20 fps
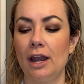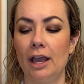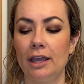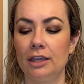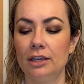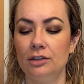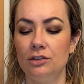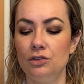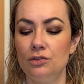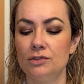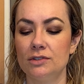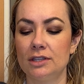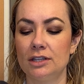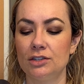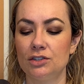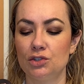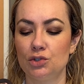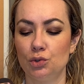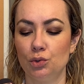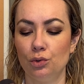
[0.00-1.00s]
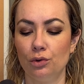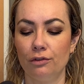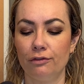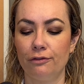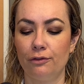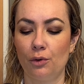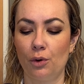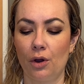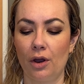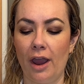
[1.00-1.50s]
I can use this tool
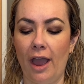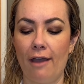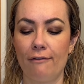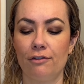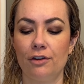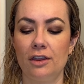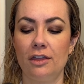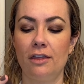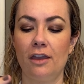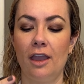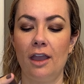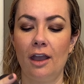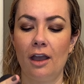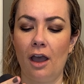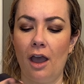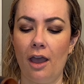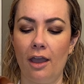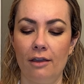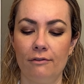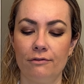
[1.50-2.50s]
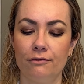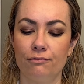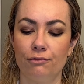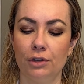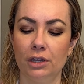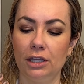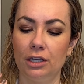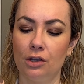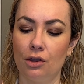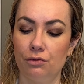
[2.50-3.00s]
for everything. I have
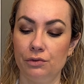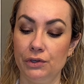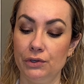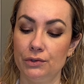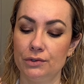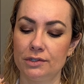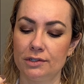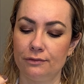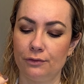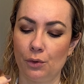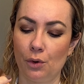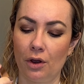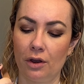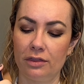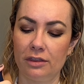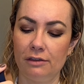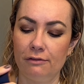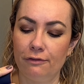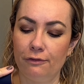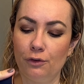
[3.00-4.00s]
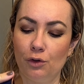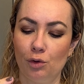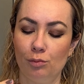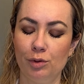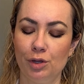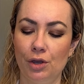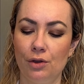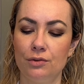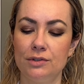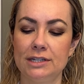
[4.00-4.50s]
really no use for the
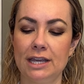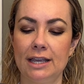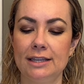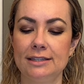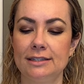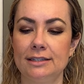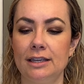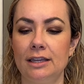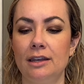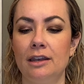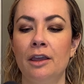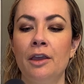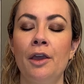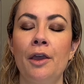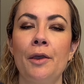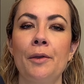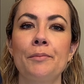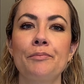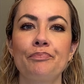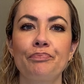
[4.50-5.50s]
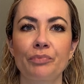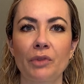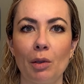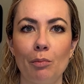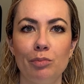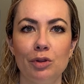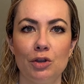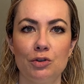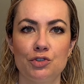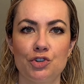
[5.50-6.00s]
full-blown Dyson
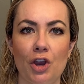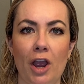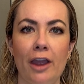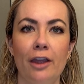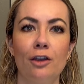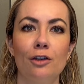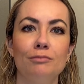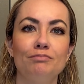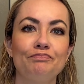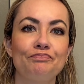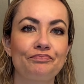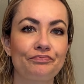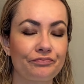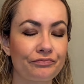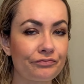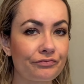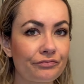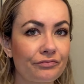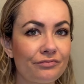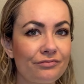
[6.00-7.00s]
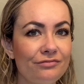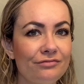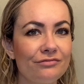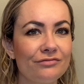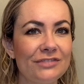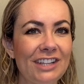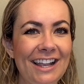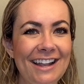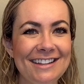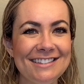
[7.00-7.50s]
blow dryer.
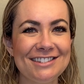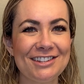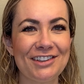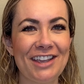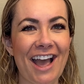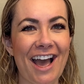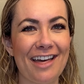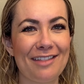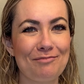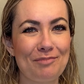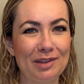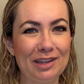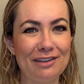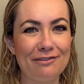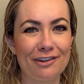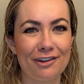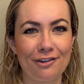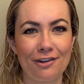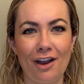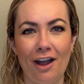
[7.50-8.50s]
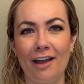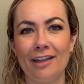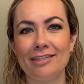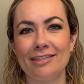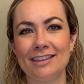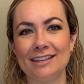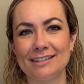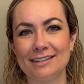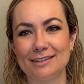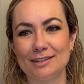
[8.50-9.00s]
And so yeah, believe it or not,
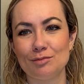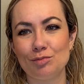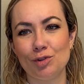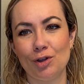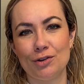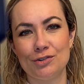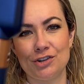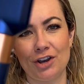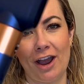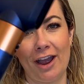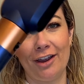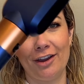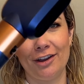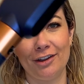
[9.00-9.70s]
this is a blow dryer.